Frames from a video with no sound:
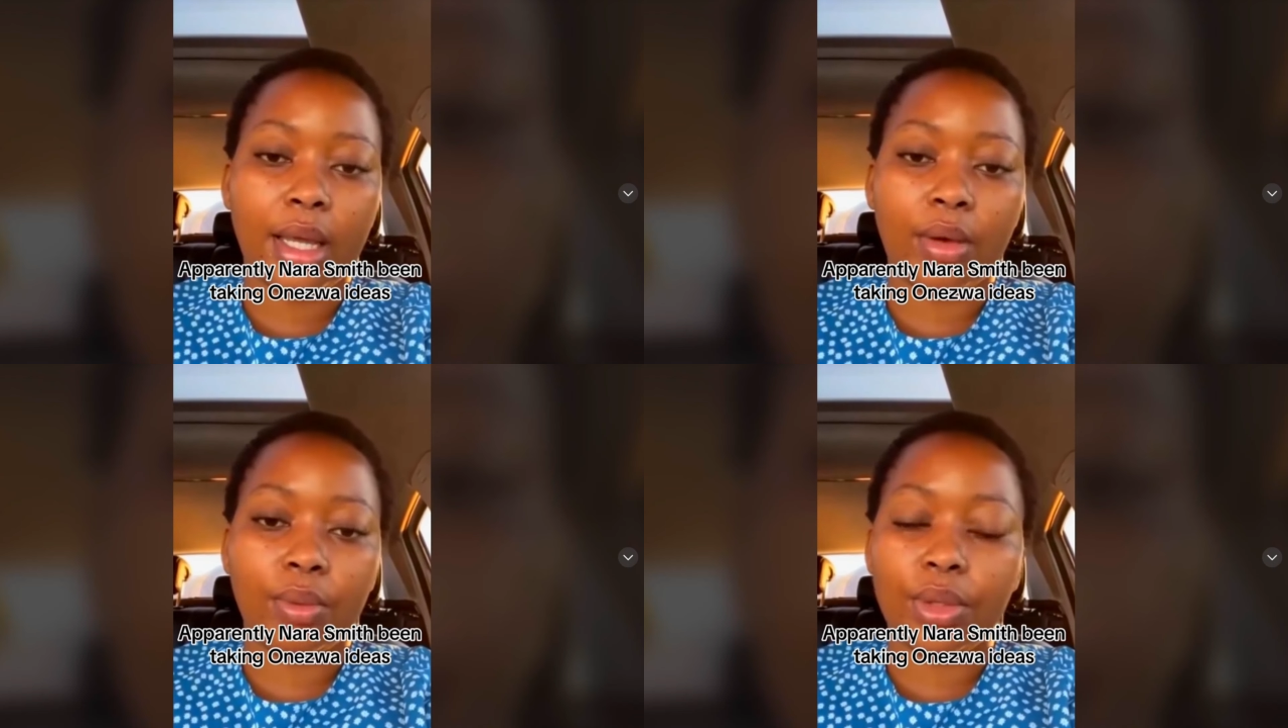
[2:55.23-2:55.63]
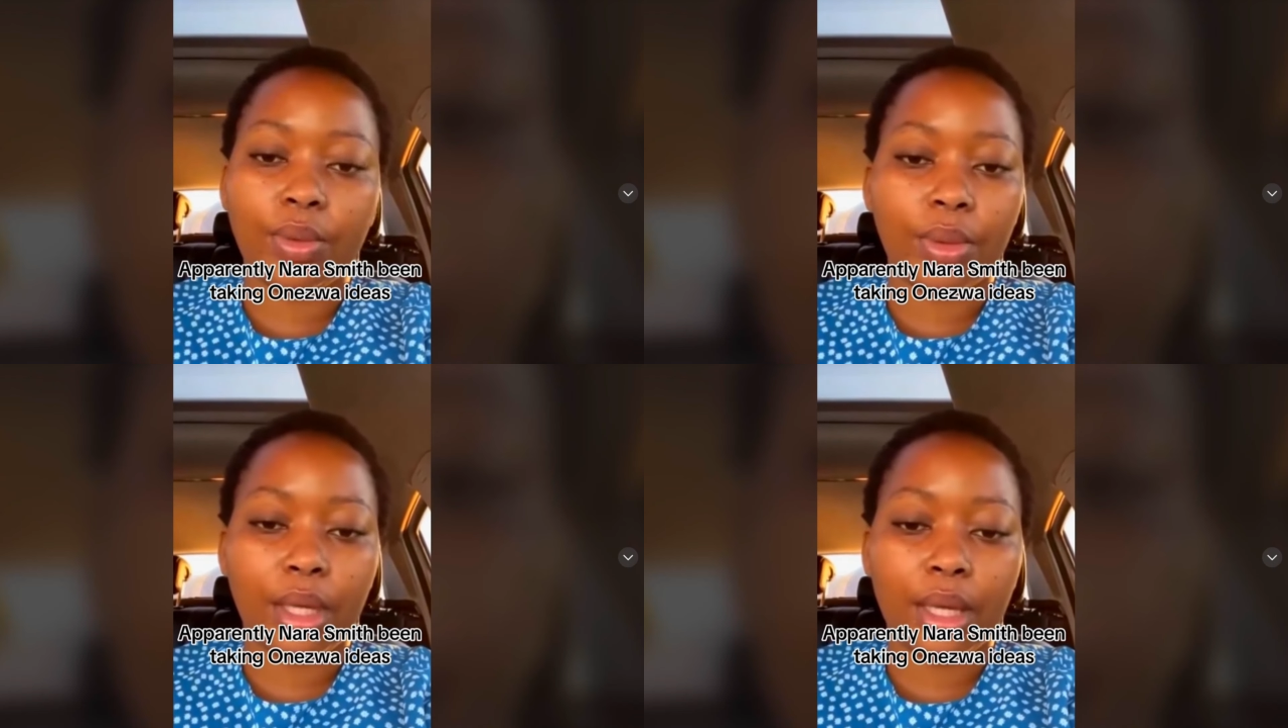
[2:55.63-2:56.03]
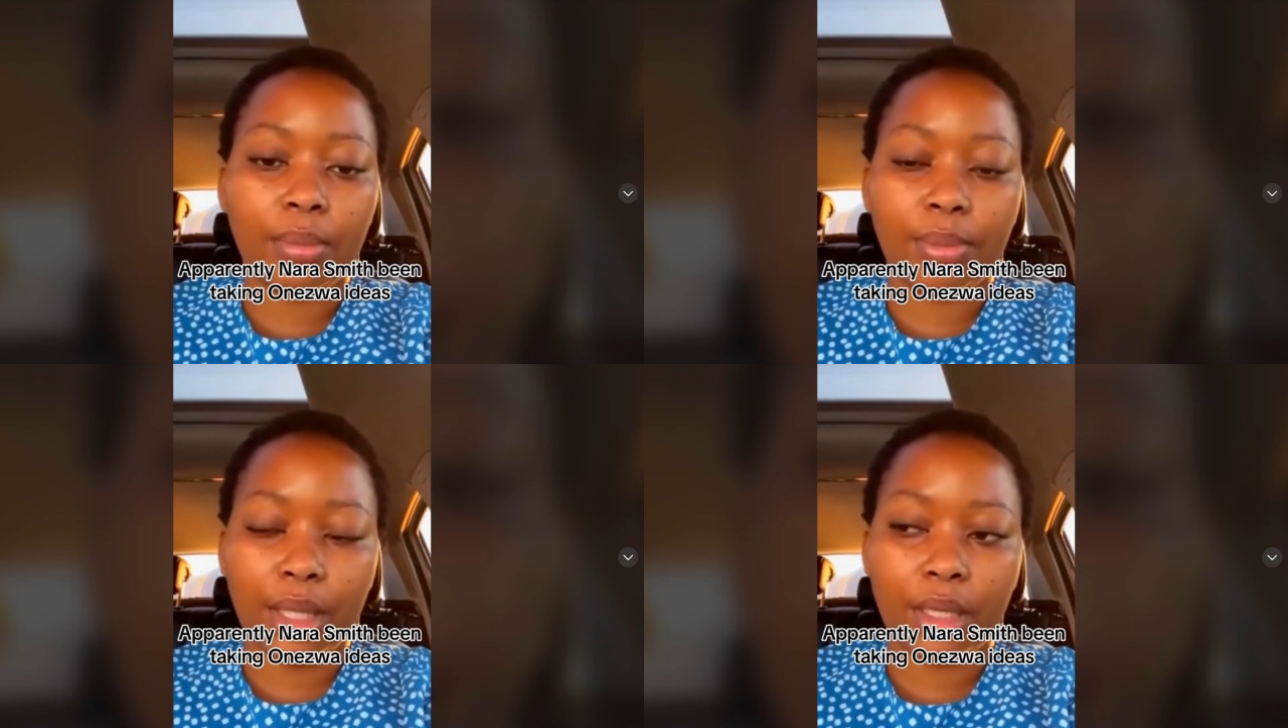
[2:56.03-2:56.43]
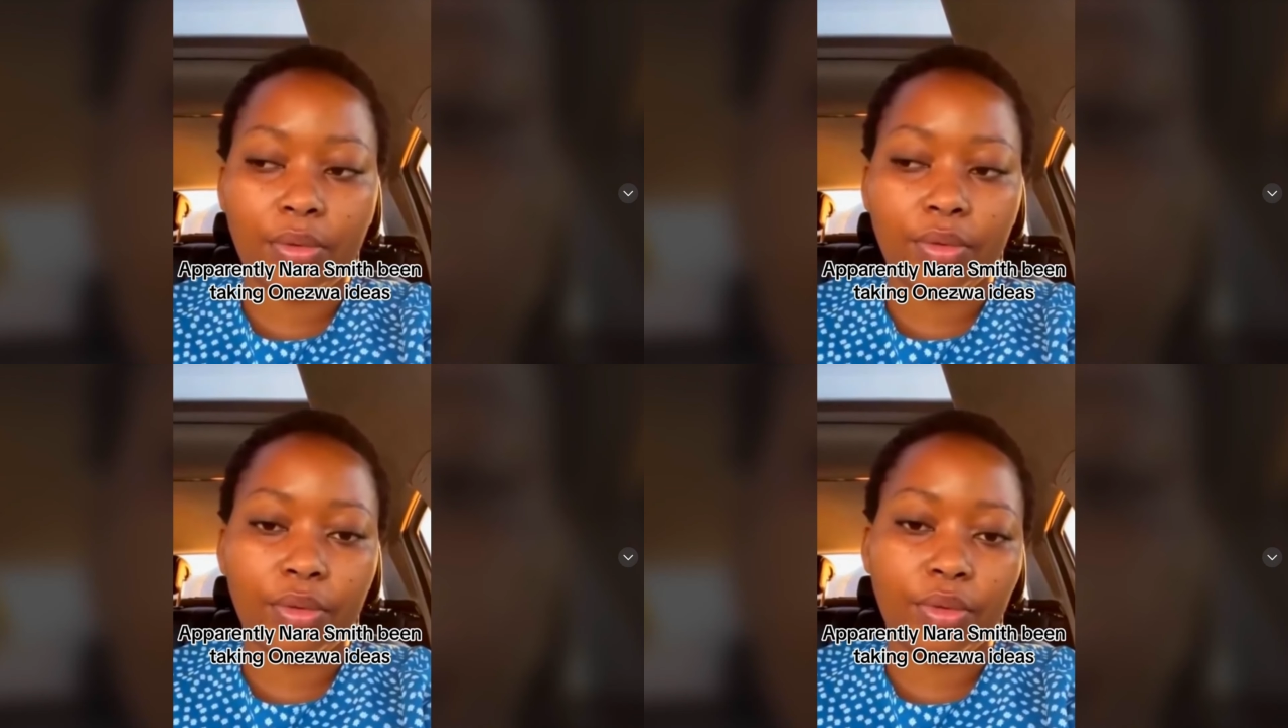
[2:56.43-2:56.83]
we don't get paid
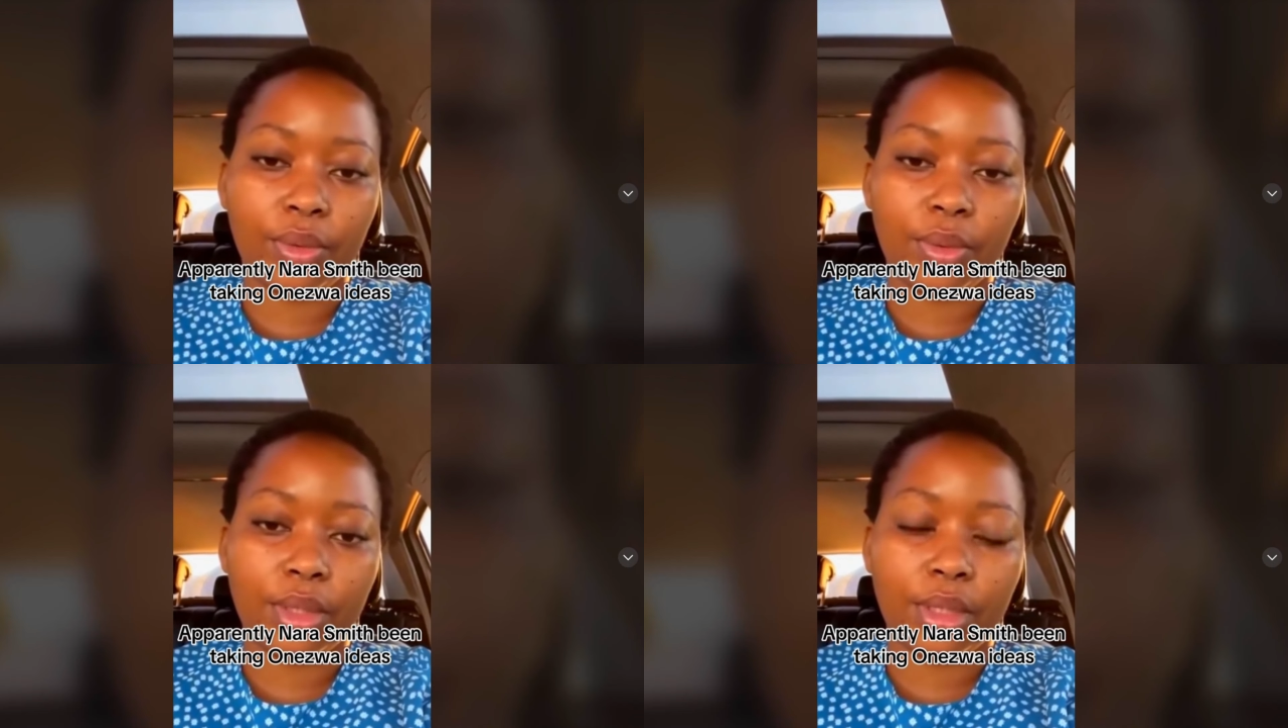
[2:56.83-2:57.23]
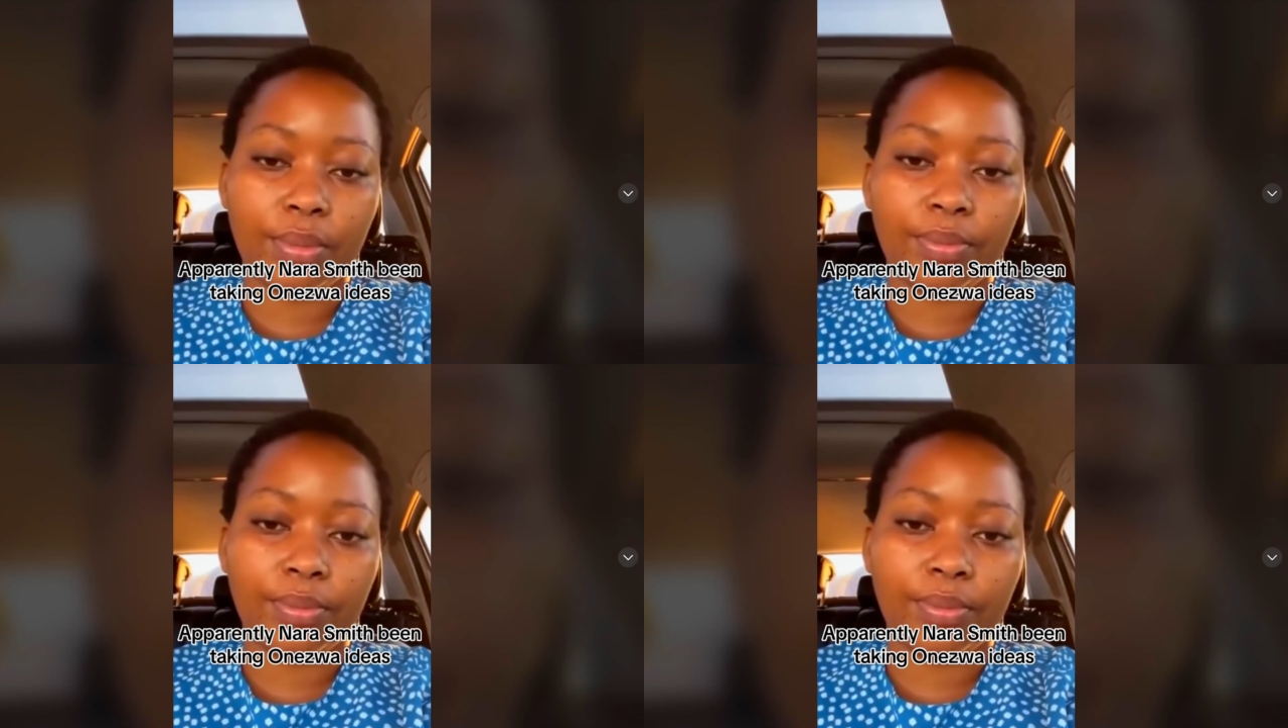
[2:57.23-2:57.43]
for views.